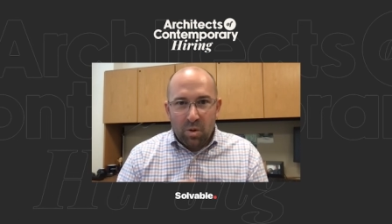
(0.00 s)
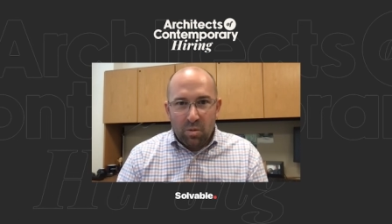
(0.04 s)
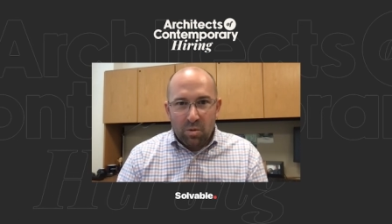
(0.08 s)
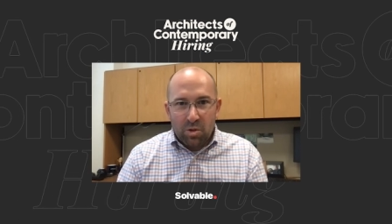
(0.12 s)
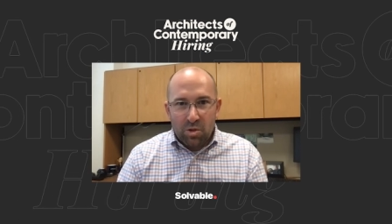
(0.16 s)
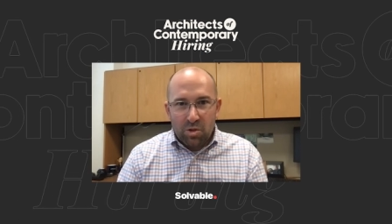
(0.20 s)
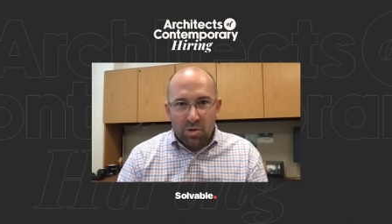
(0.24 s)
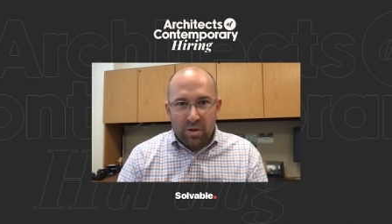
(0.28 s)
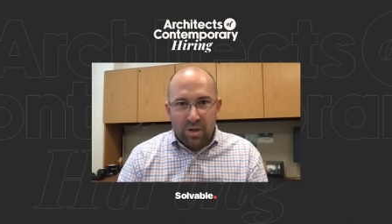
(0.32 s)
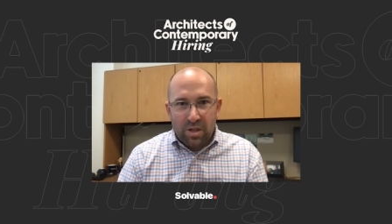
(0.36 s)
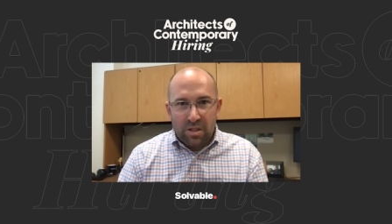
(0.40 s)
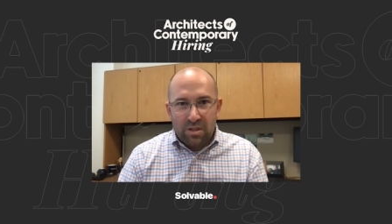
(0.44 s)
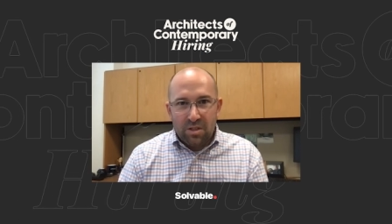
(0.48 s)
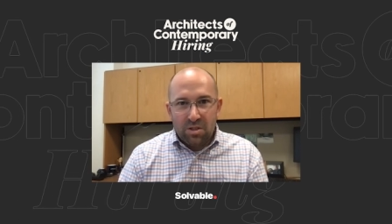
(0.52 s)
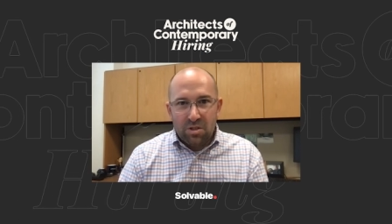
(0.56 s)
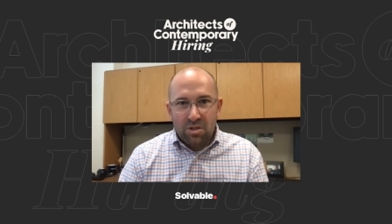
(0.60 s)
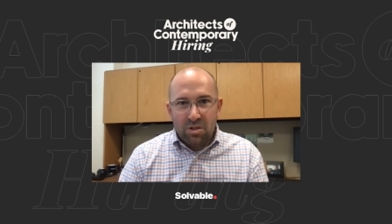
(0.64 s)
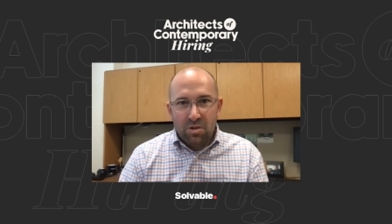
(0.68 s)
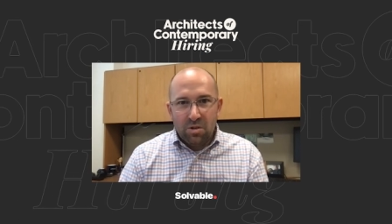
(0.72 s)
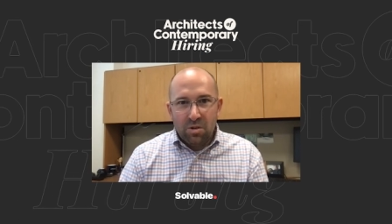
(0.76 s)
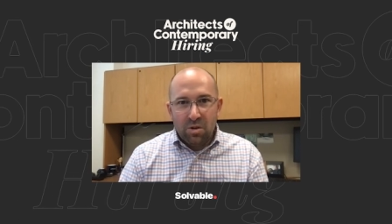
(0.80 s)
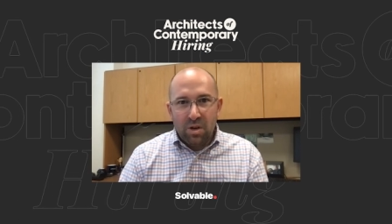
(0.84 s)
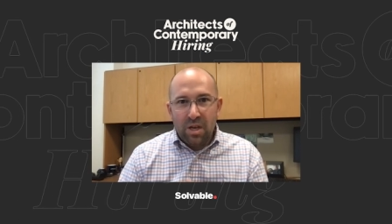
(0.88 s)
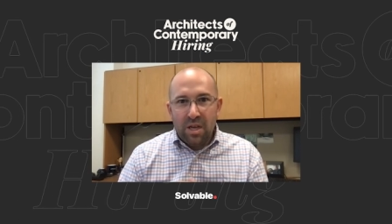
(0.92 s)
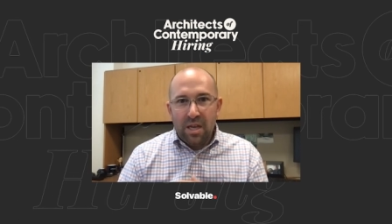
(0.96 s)
what we're trying to
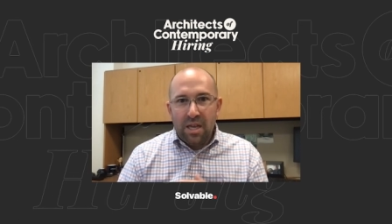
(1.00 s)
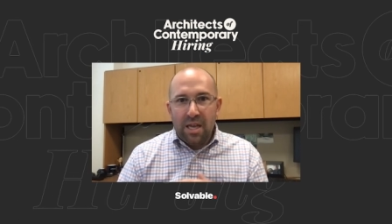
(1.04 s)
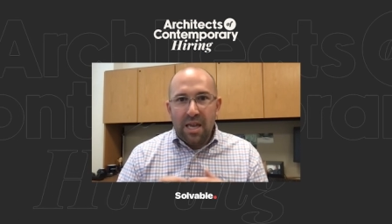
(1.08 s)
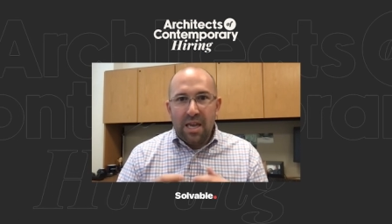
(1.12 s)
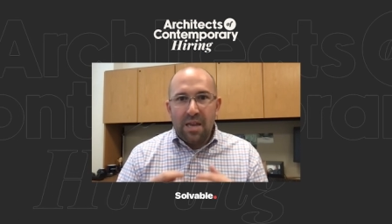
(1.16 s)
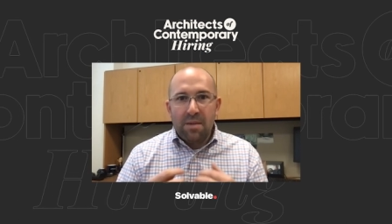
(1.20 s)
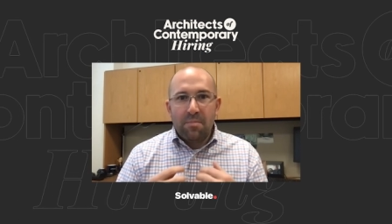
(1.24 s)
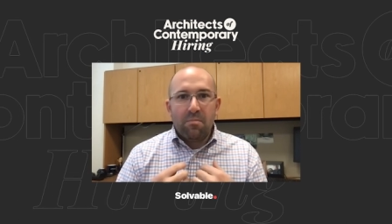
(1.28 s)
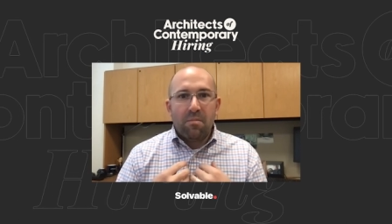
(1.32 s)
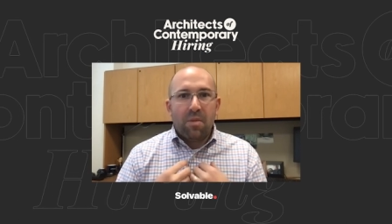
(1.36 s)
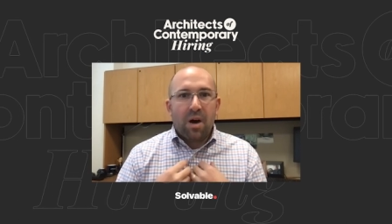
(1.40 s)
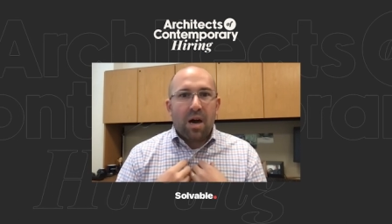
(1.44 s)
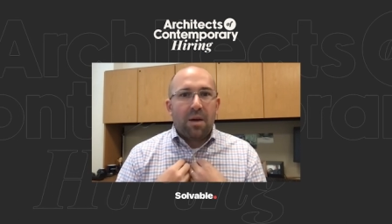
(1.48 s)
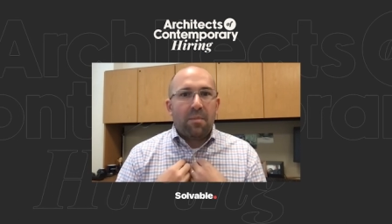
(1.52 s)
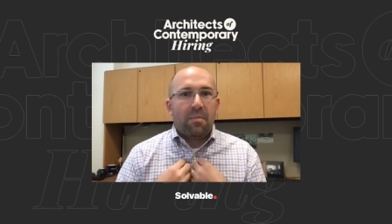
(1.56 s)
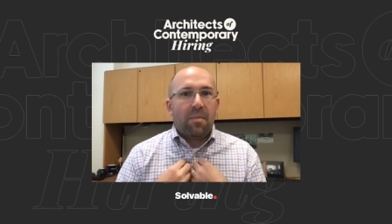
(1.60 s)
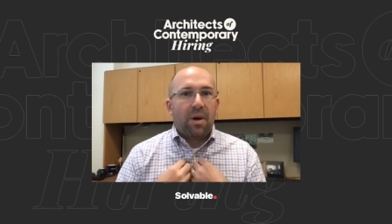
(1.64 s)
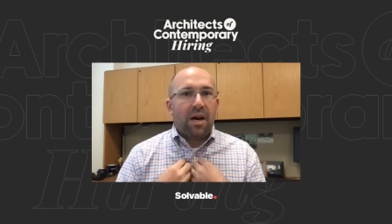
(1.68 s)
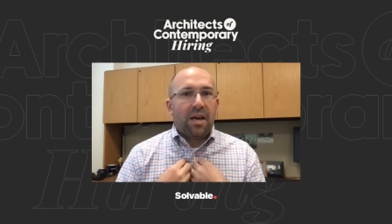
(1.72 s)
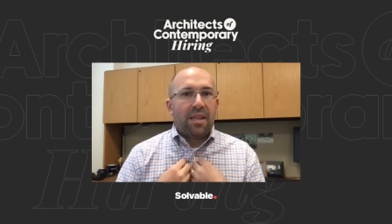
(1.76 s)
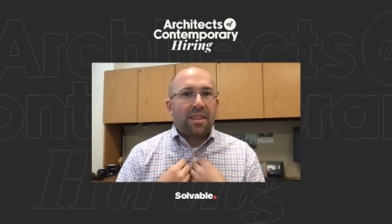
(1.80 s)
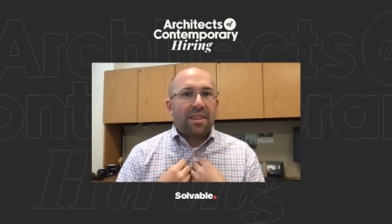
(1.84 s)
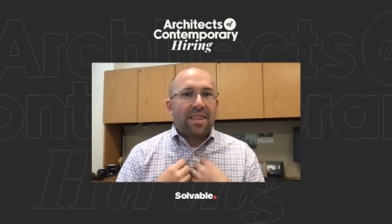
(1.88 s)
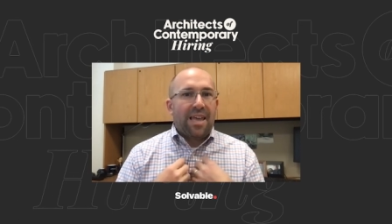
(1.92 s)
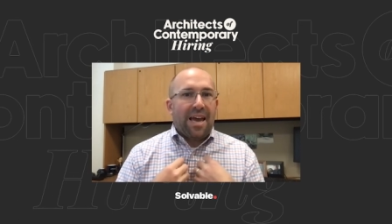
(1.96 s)
do. In my
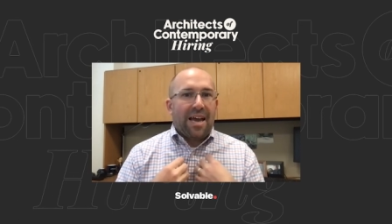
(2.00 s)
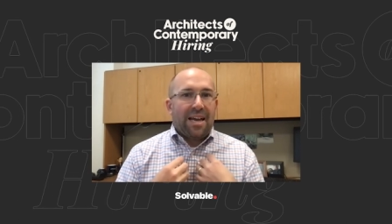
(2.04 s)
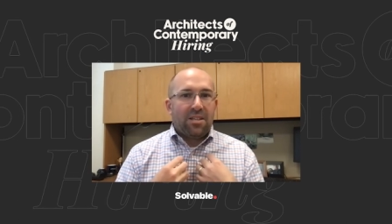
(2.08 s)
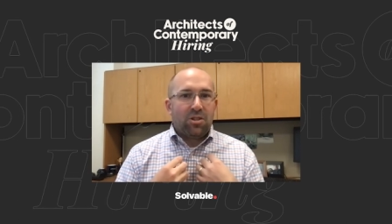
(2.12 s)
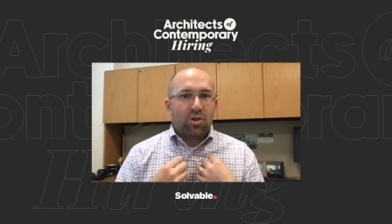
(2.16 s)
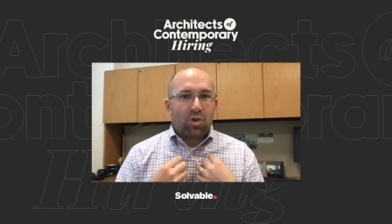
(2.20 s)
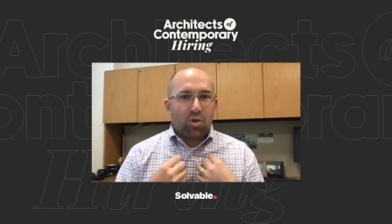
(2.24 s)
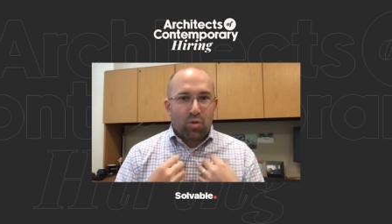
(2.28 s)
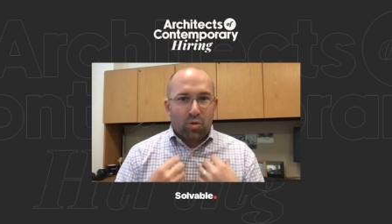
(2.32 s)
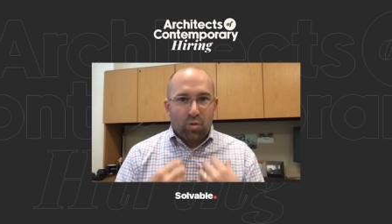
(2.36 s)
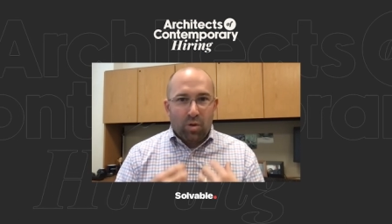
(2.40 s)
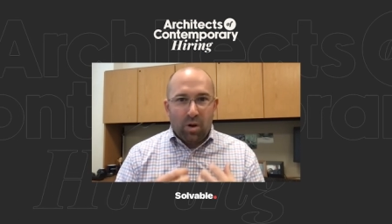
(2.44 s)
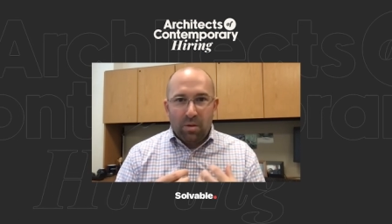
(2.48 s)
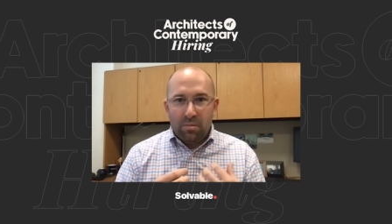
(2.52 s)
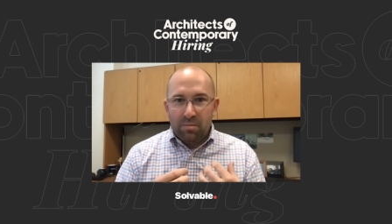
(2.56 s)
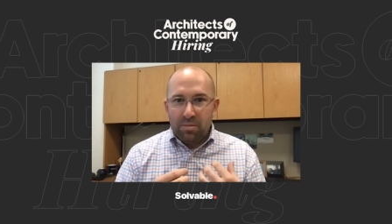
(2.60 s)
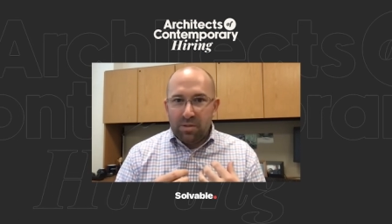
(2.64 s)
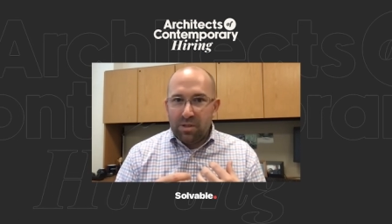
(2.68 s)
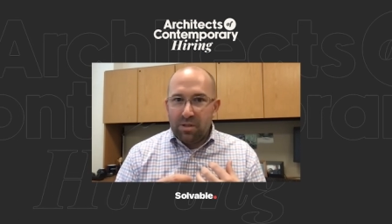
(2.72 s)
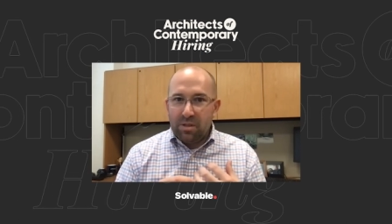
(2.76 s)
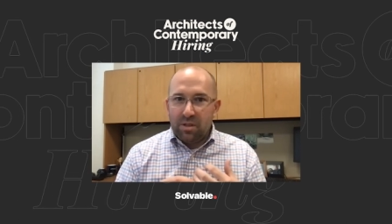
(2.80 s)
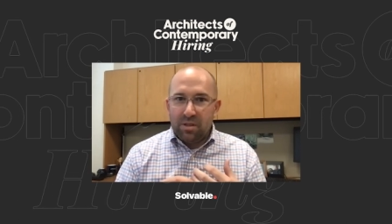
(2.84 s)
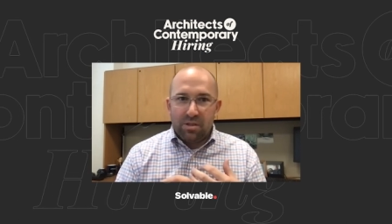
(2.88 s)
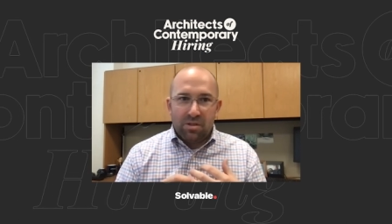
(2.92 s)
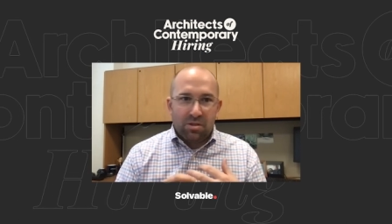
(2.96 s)
mind, that
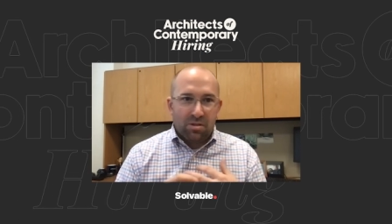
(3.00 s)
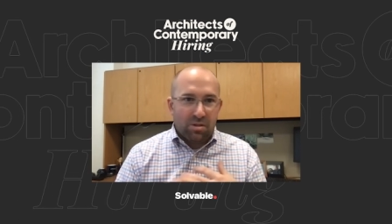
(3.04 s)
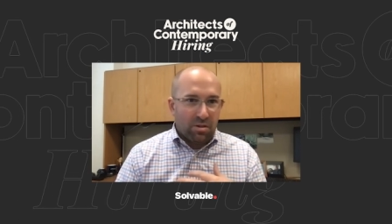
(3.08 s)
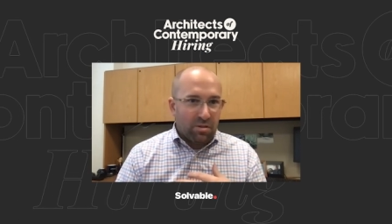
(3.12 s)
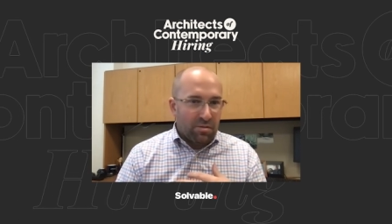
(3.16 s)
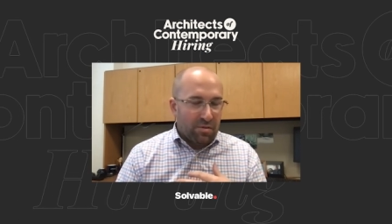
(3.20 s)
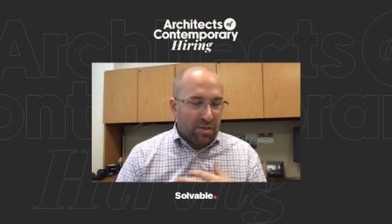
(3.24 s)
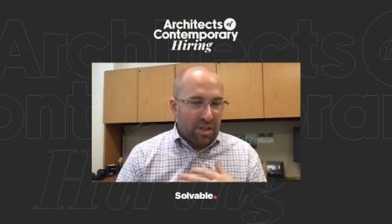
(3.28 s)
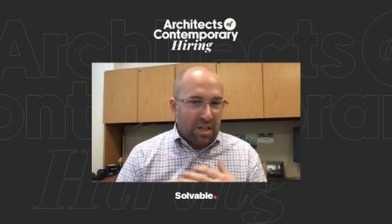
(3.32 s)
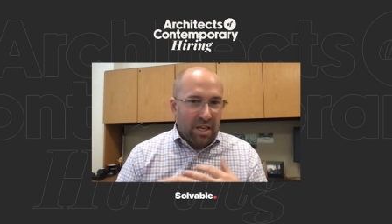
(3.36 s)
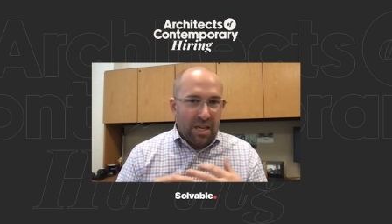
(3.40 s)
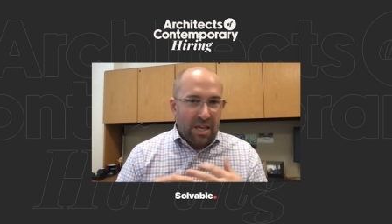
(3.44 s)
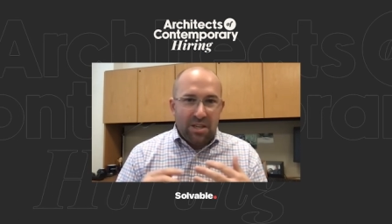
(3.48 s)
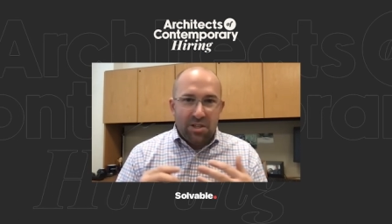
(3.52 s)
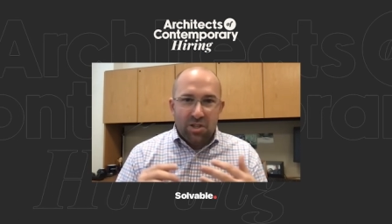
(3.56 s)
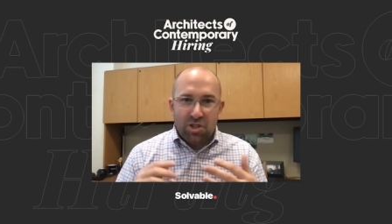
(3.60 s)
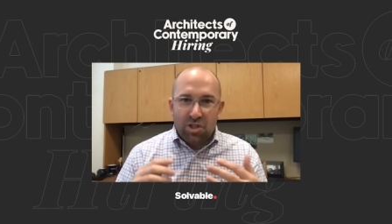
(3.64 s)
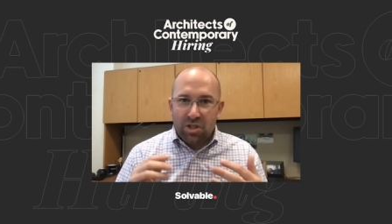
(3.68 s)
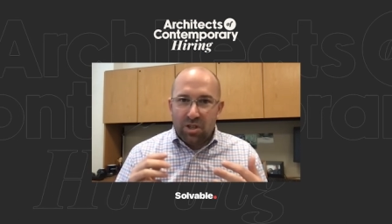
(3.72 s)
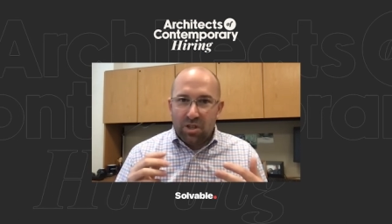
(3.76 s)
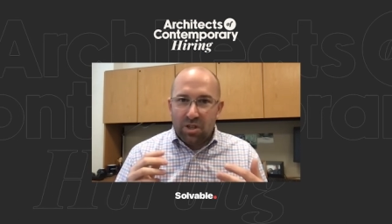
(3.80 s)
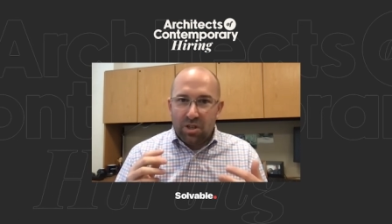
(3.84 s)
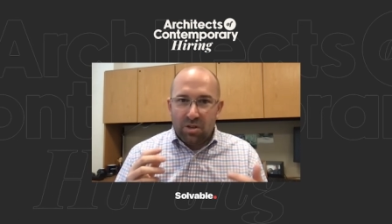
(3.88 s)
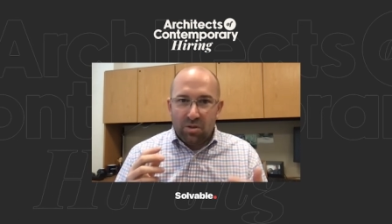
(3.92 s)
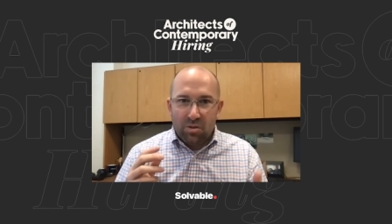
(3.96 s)
trumps a
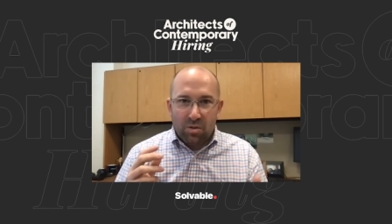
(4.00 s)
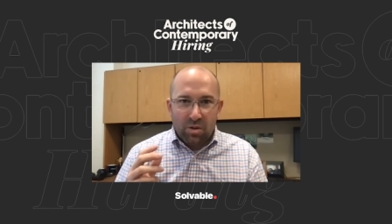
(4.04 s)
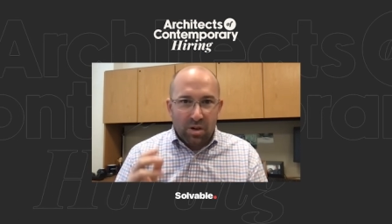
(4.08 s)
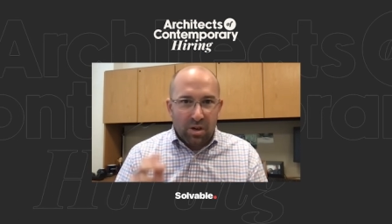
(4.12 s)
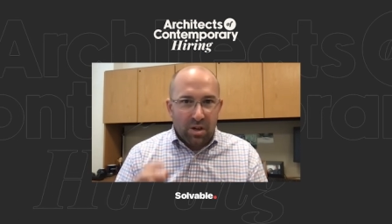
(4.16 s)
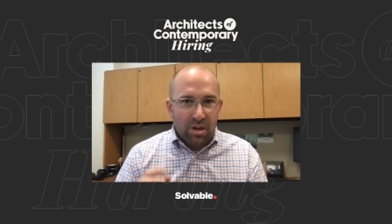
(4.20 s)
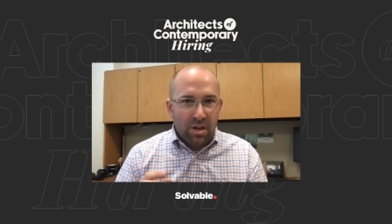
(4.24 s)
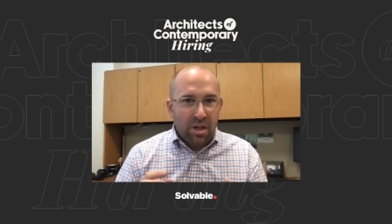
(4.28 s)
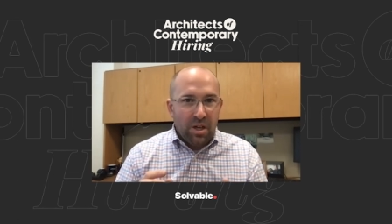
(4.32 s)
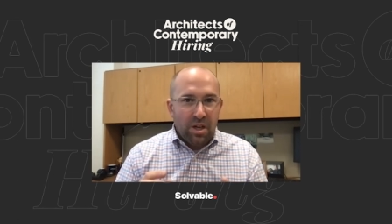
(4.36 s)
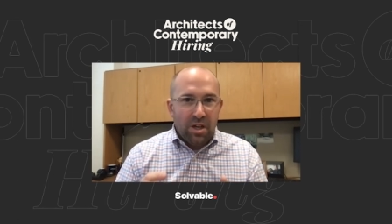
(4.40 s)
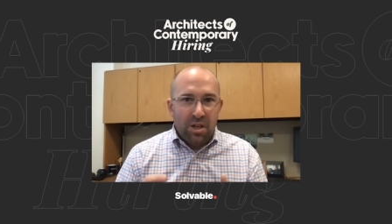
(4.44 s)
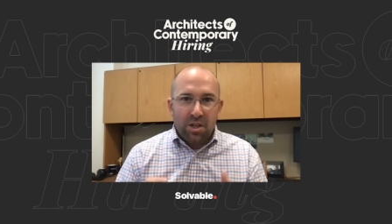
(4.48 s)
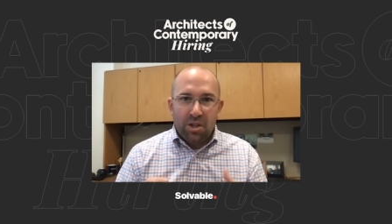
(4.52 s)
certification or,